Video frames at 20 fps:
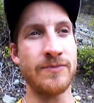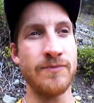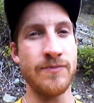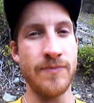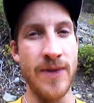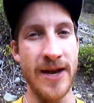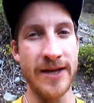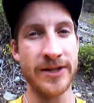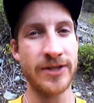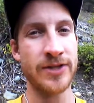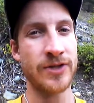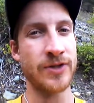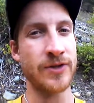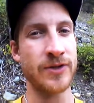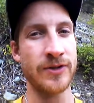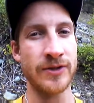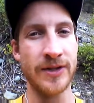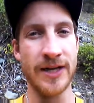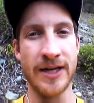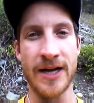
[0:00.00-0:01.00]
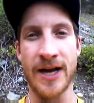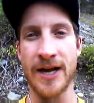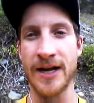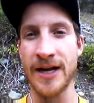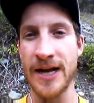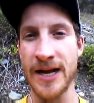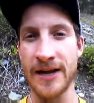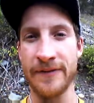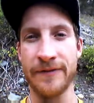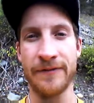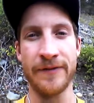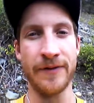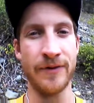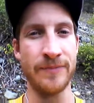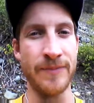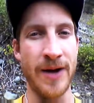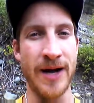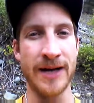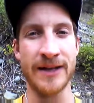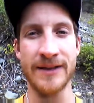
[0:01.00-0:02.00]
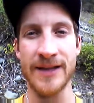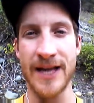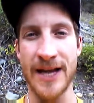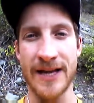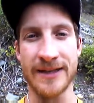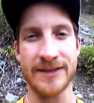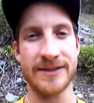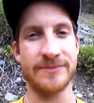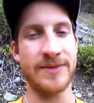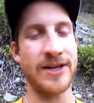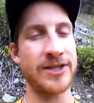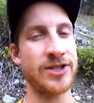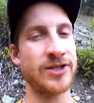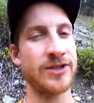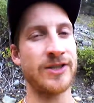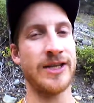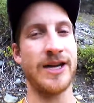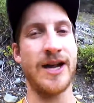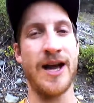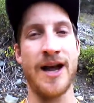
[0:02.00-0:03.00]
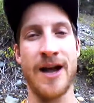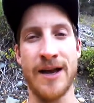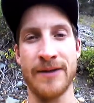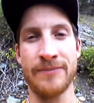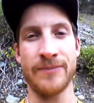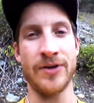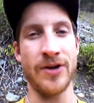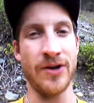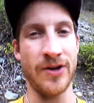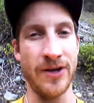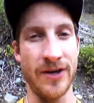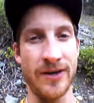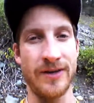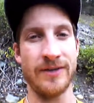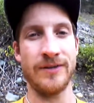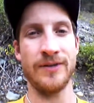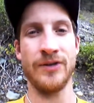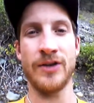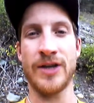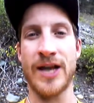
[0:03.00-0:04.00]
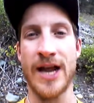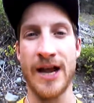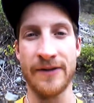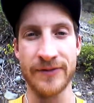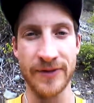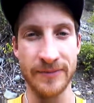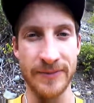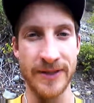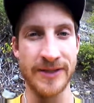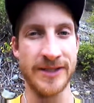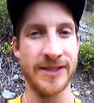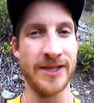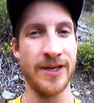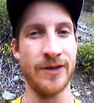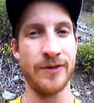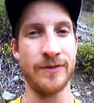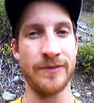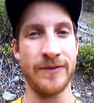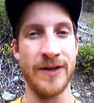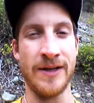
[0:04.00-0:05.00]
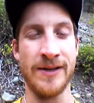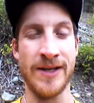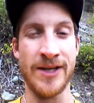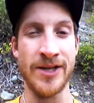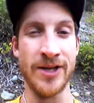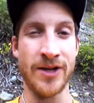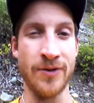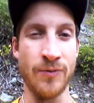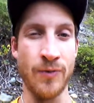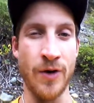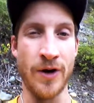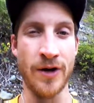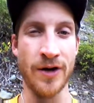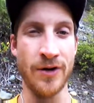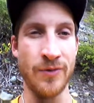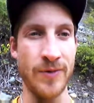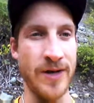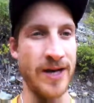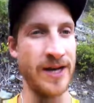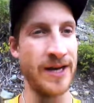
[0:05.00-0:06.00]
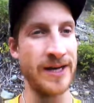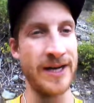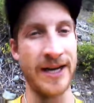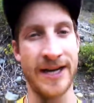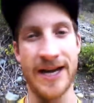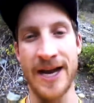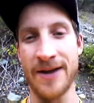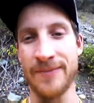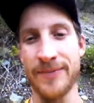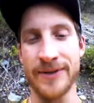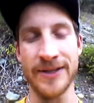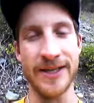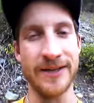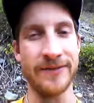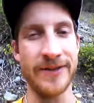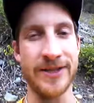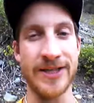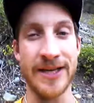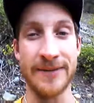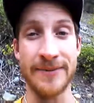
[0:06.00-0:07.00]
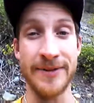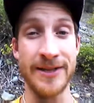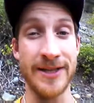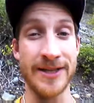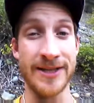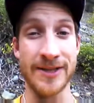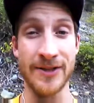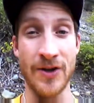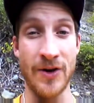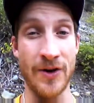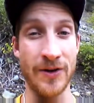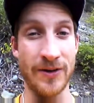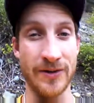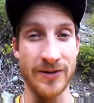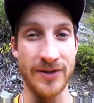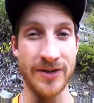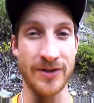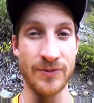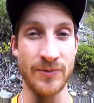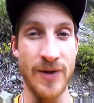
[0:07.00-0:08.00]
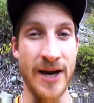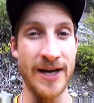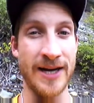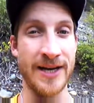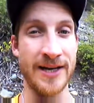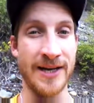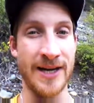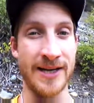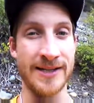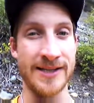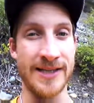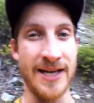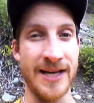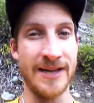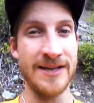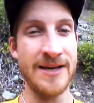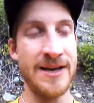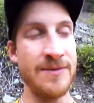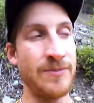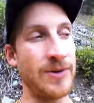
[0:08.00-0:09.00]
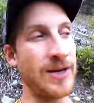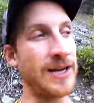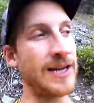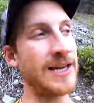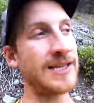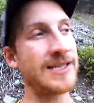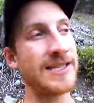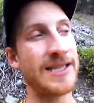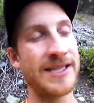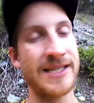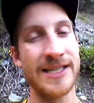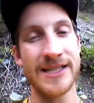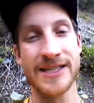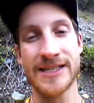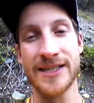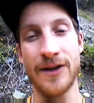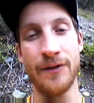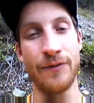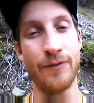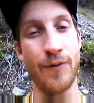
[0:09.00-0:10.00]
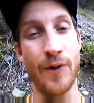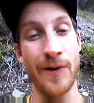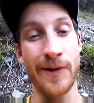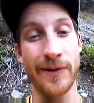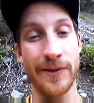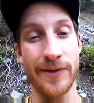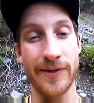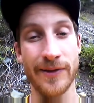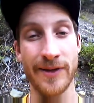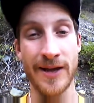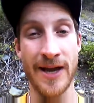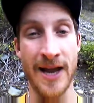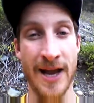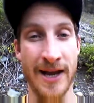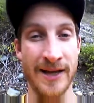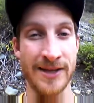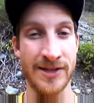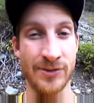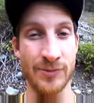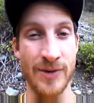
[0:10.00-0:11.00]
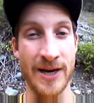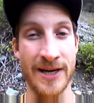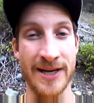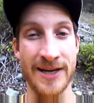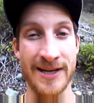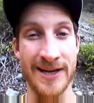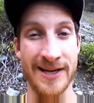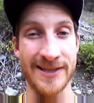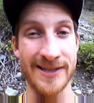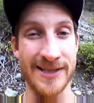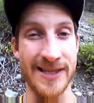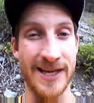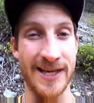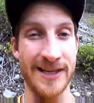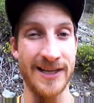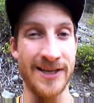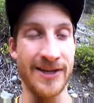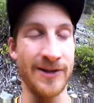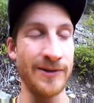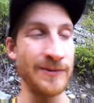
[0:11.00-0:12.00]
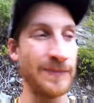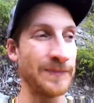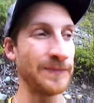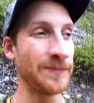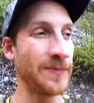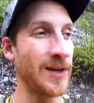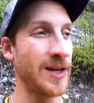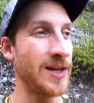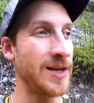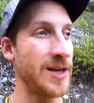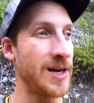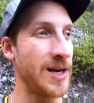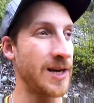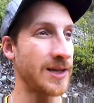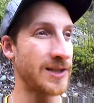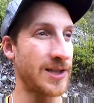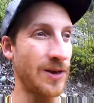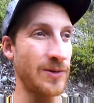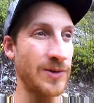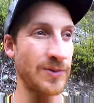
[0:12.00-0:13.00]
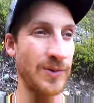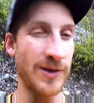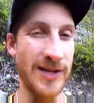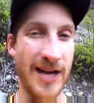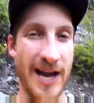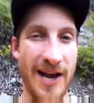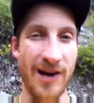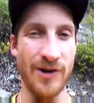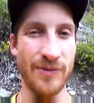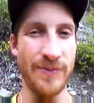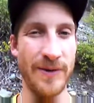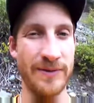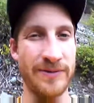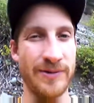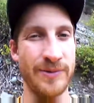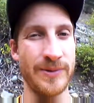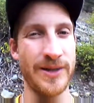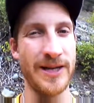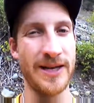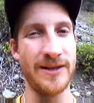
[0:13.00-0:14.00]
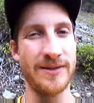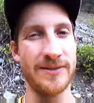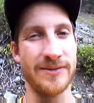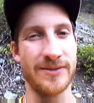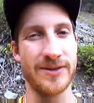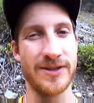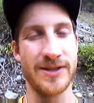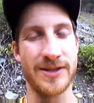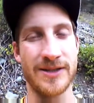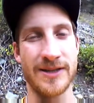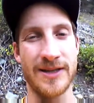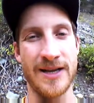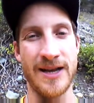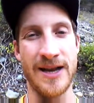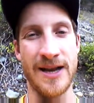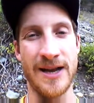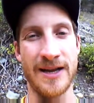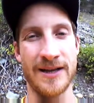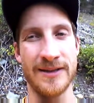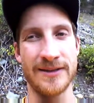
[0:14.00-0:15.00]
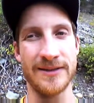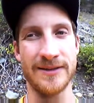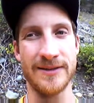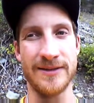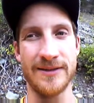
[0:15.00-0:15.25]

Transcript: make sure that I fill my glass, make sure that I'm good, look after myself, and then you can walk away. And I can't believe it took me this long to recognize that. But I guess that takes self-worth and to recognize that, because I always wanted to help everyone else, and